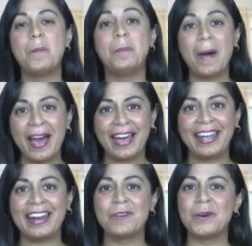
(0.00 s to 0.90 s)

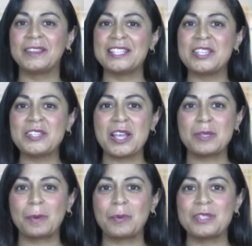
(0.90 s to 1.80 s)
But what this
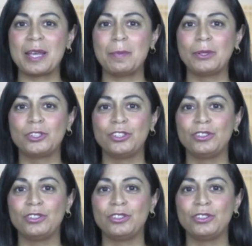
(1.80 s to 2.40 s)
assessment was able to